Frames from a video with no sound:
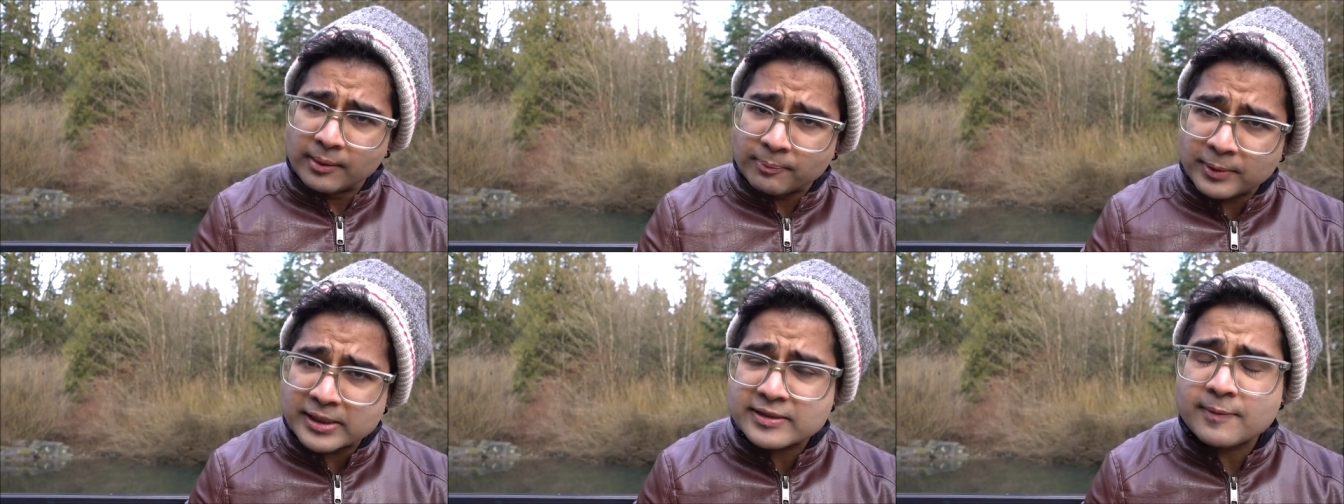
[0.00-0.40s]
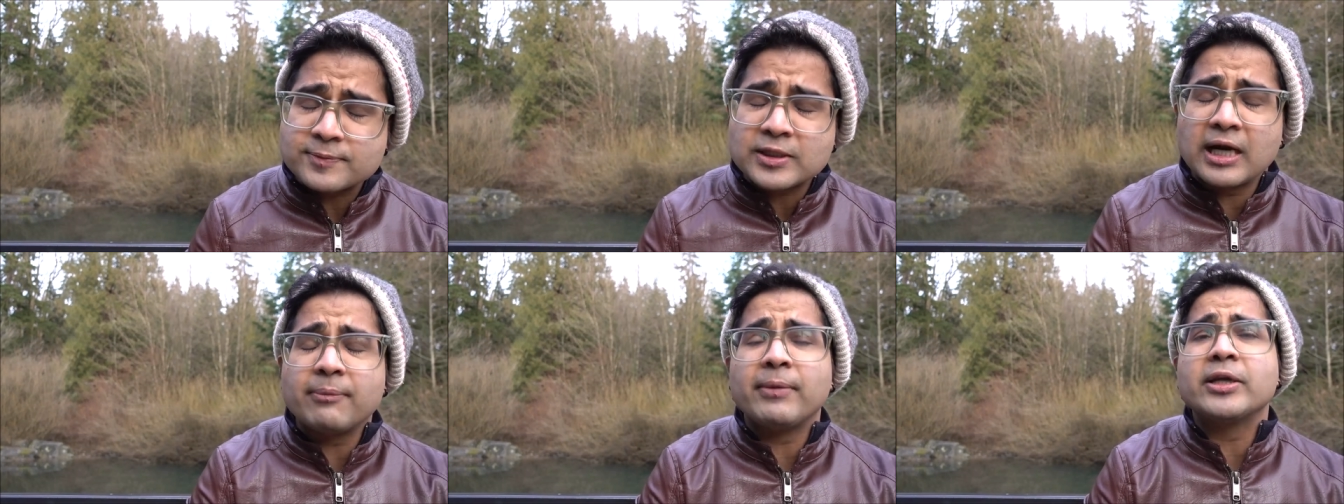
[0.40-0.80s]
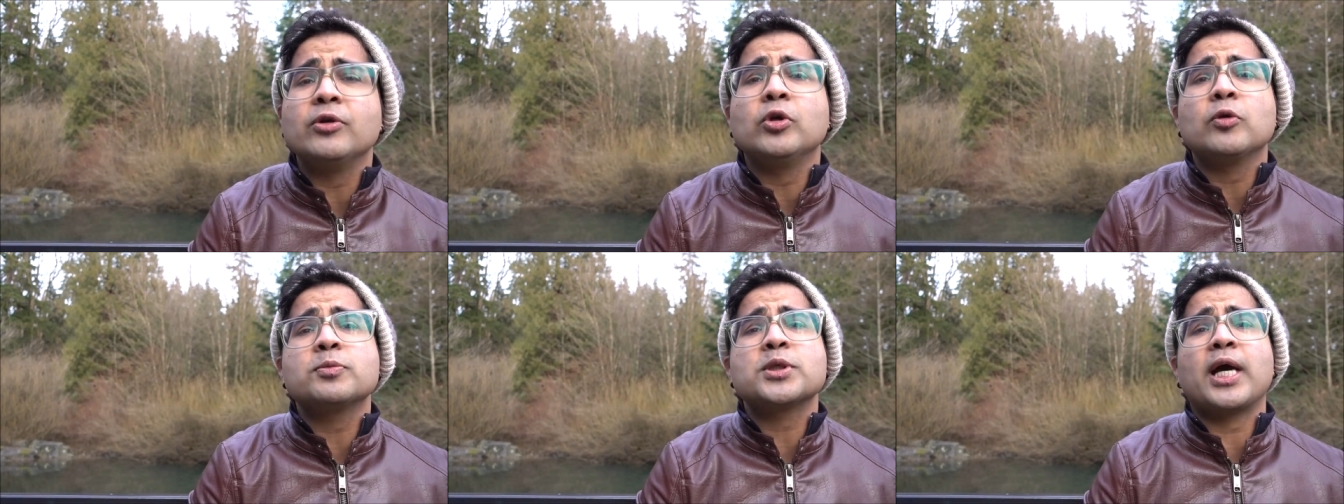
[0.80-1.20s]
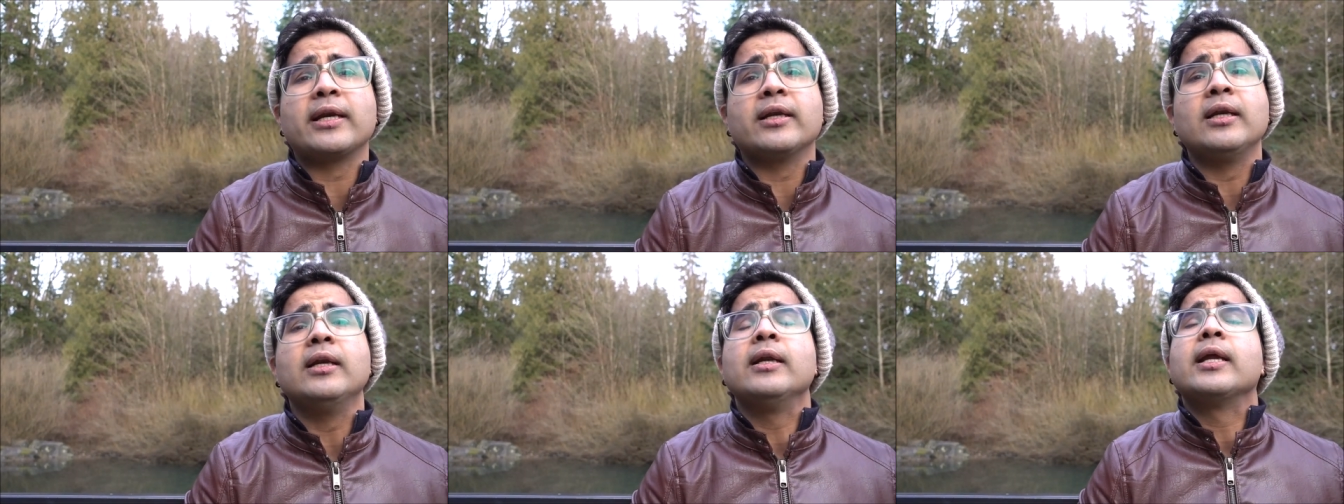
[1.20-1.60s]
please subscribe my YouTube
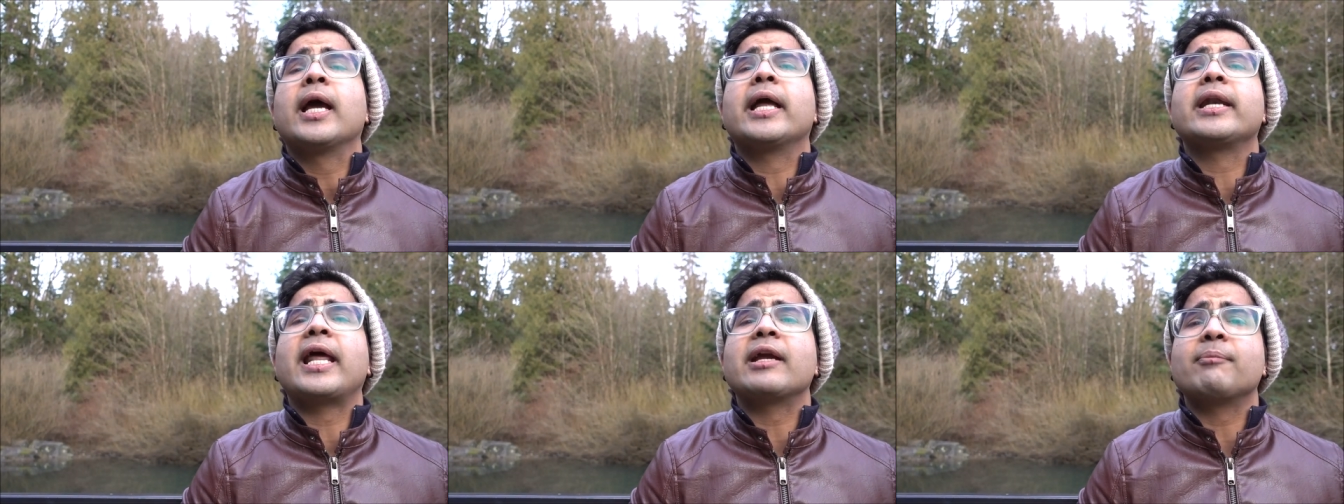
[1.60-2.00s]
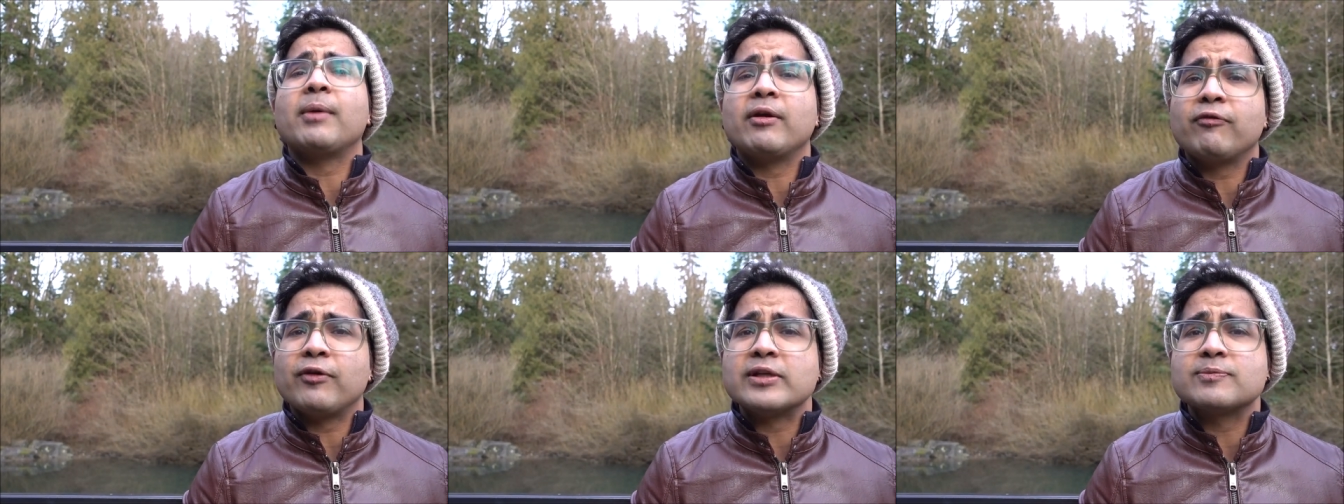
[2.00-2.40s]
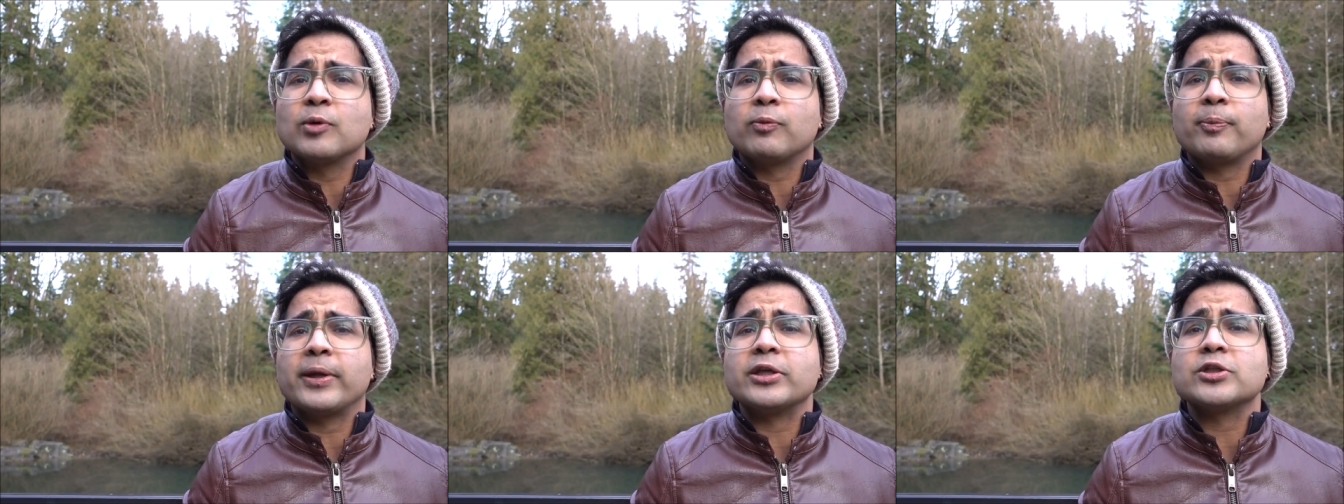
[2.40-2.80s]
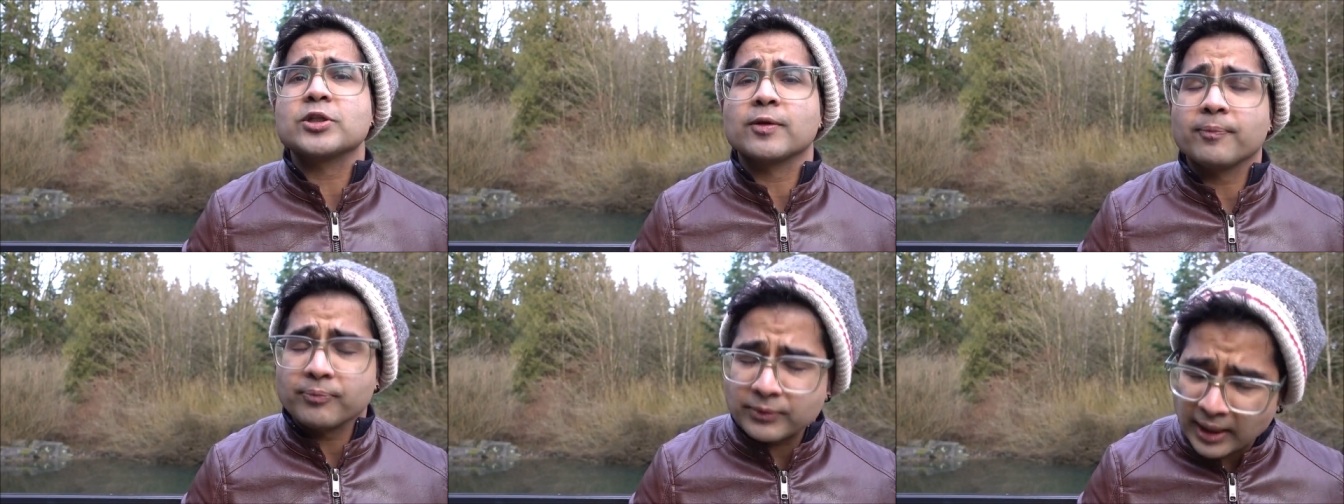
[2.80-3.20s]
channel and like my Facebook
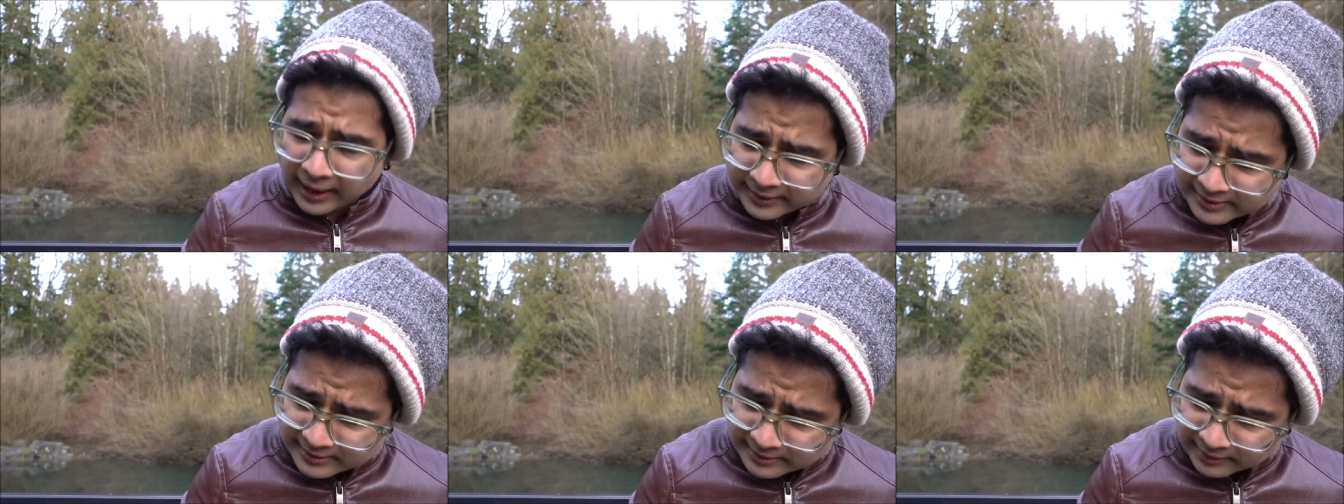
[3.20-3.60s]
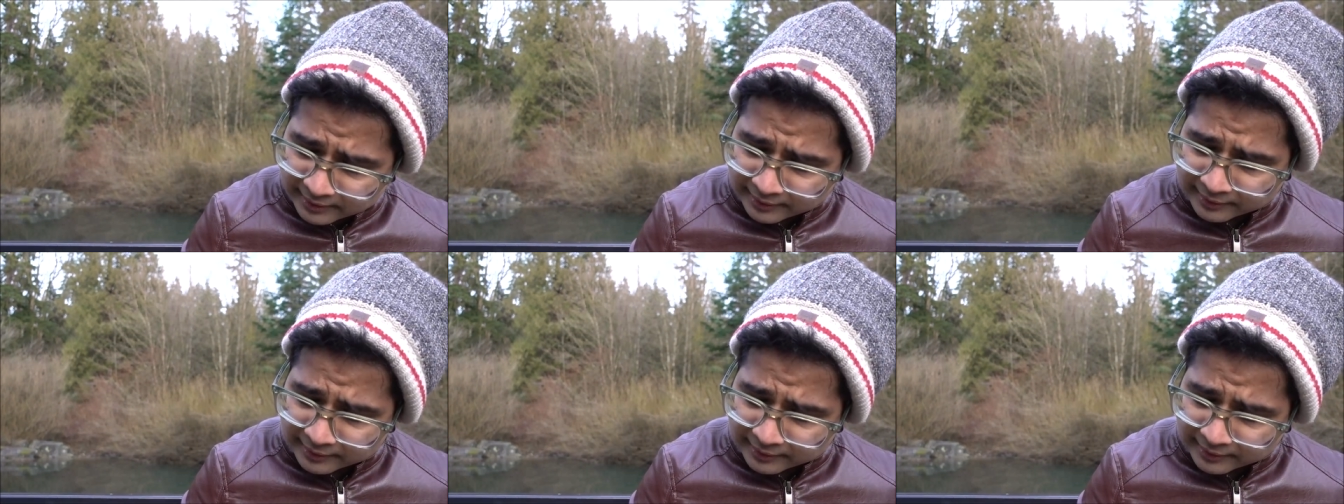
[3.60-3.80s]
page. Thanks.